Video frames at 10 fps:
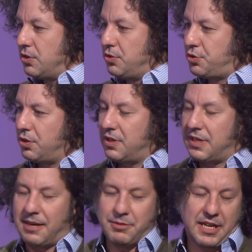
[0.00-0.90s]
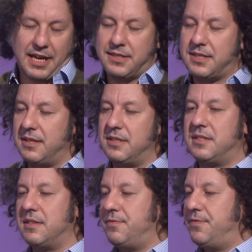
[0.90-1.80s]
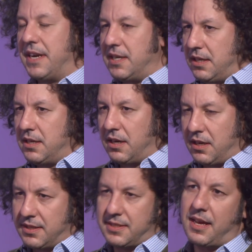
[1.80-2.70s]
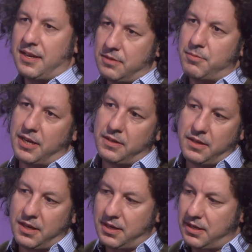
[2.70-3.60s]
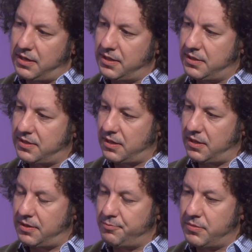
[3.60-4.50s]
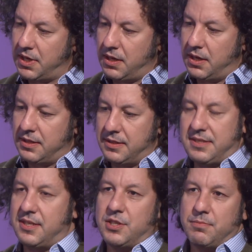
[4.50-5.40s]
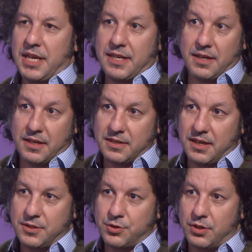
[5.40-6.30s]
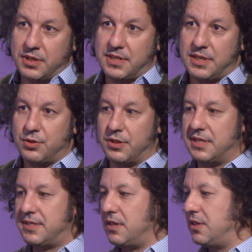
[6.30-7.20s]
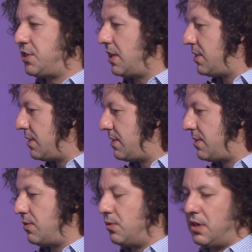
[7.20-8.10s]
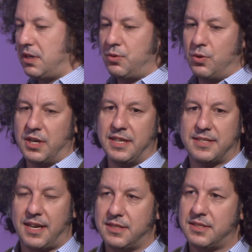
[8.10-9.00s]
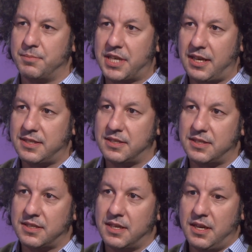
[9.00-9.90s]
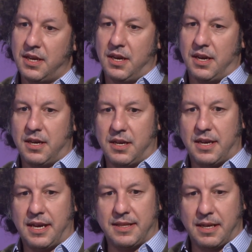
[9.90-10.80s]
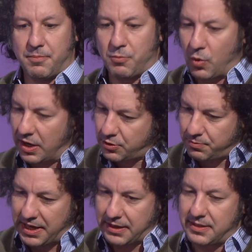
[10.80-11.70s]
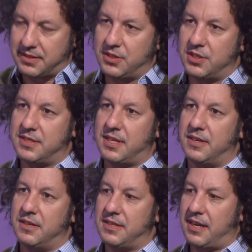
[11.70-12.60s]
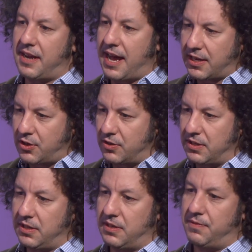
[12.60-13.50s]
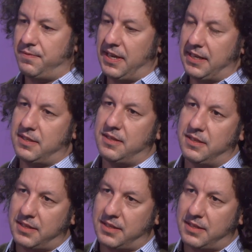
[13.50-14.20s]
Sure. I mean, I'd say this is a very standard model. It's decision-making under uncertainty. So there's judges who are assigned some cases and they want to make decisions that accurately reflect the